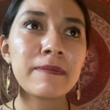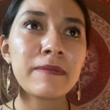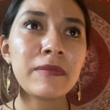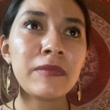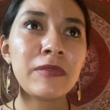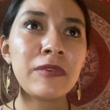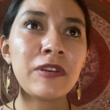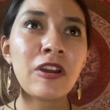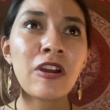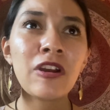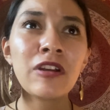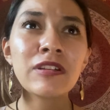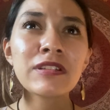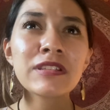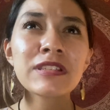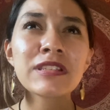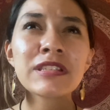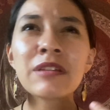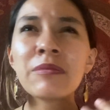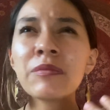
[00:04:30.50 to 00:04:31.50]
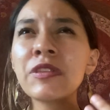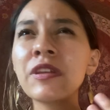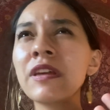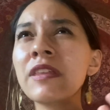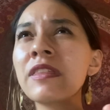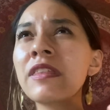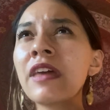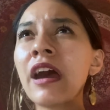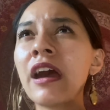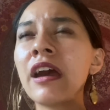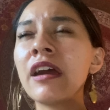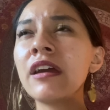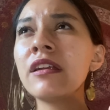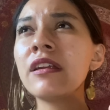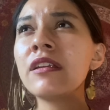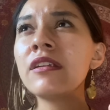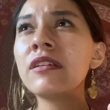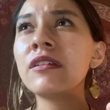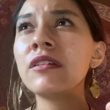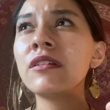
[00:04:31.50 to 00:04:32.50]
not something that
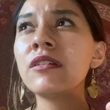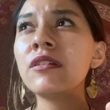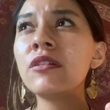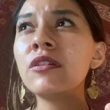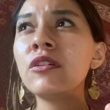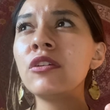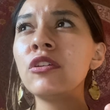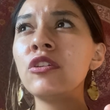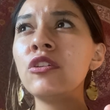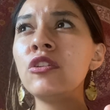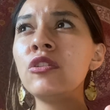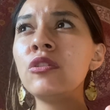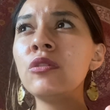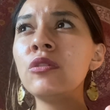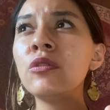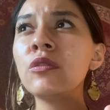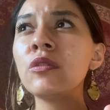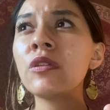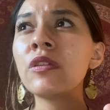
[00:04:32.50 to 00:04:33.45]
you